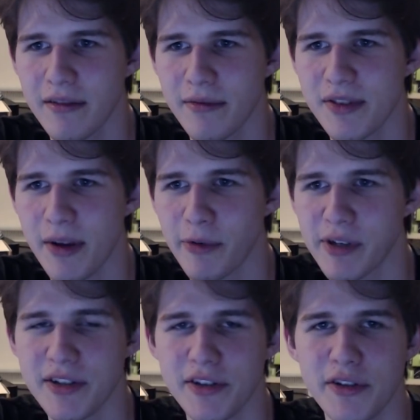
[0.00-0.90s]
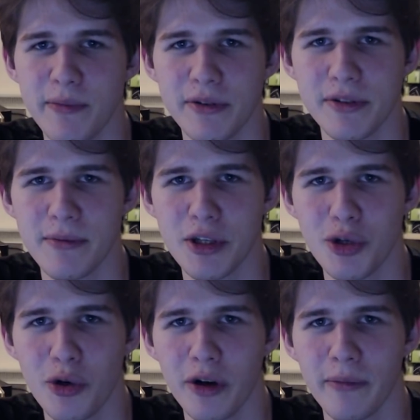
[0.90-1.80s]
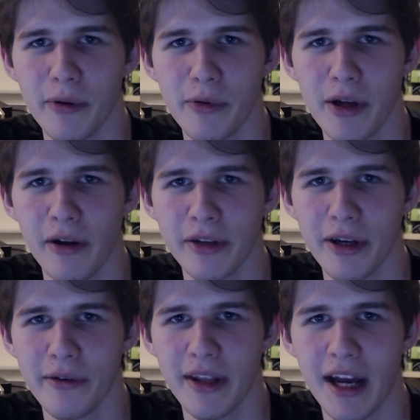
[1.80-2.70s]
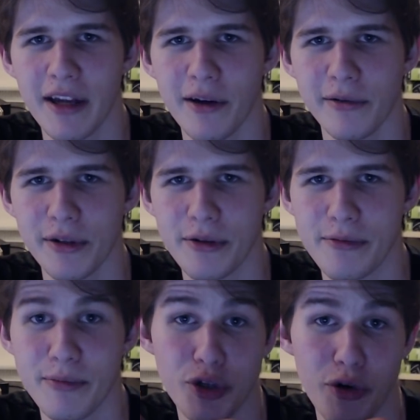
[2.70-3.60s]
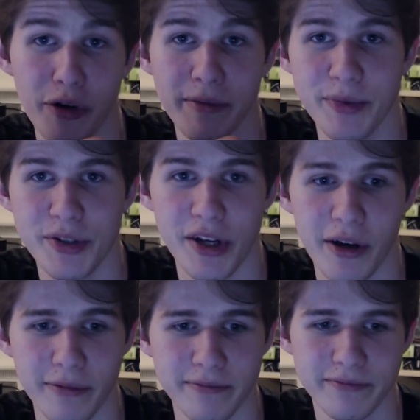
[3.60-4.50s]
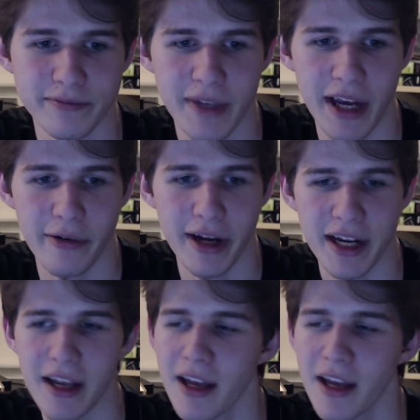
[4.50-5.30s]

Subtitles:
summaries are supposed to be short, but we all know that I don't do short, so get ready.